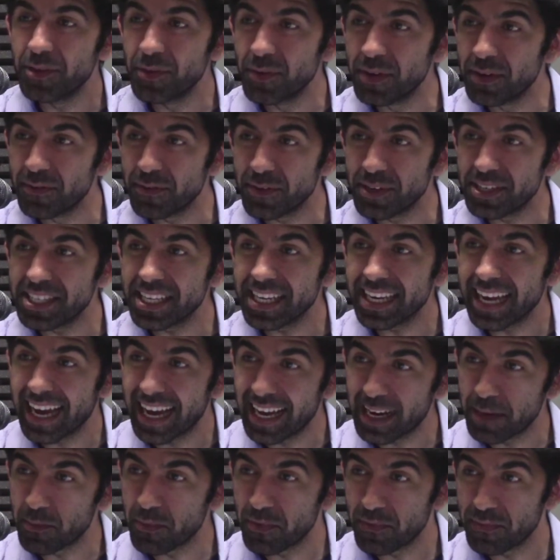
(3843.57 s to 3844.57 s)
university, I
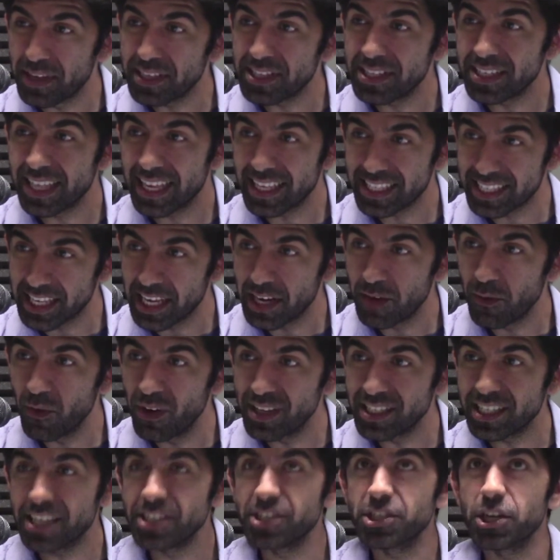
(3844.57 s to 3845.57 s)
had a professor that said it
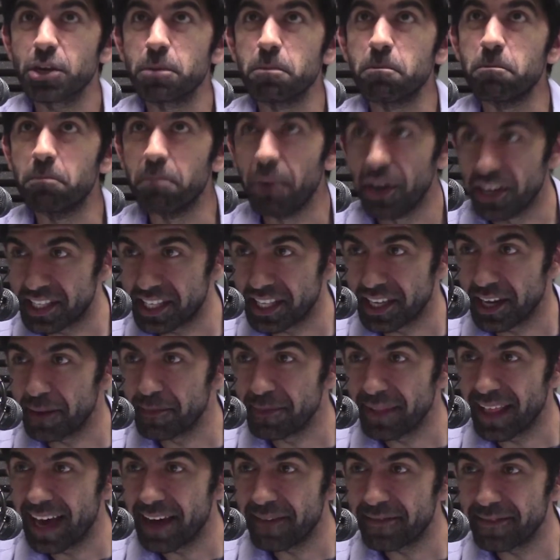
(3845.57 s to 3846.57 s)
once. I started busting
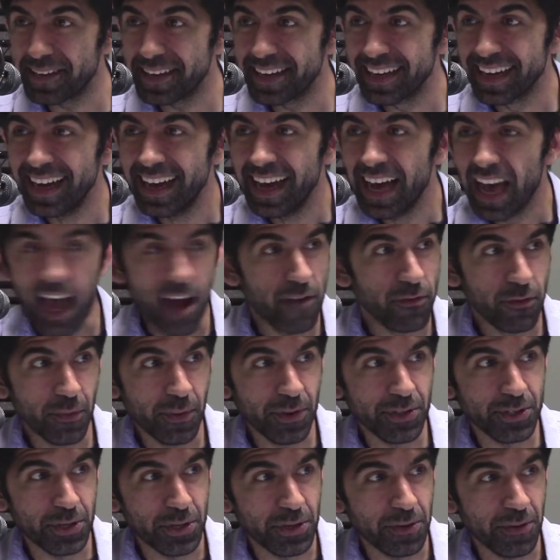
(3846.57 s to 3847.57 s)
up laughing.
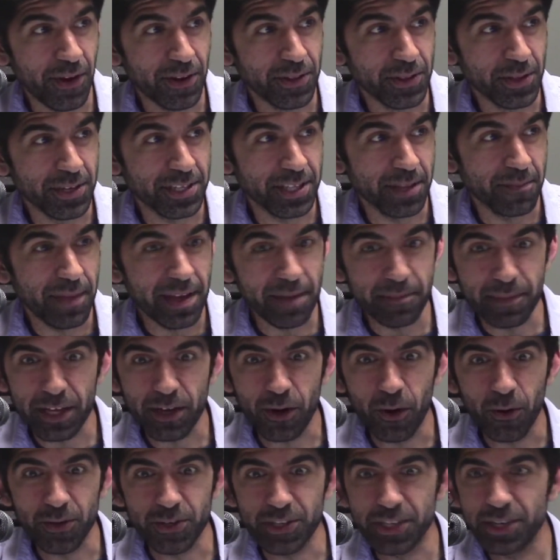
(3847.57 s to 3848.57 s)
Everyone turned around and looked at me. I'm
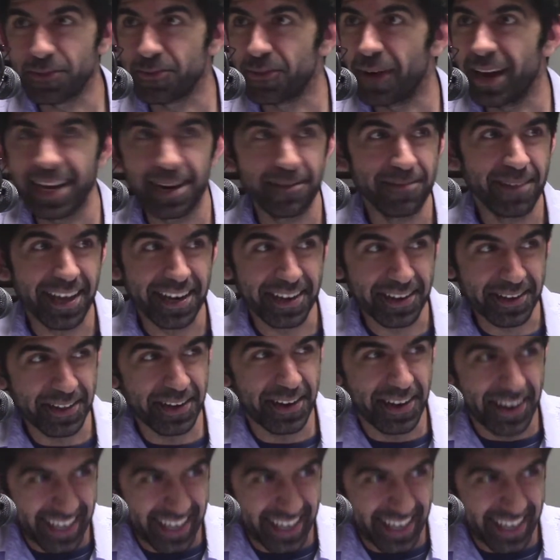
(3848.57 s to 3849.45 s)
like, oh shit, right. I'm not in Clark.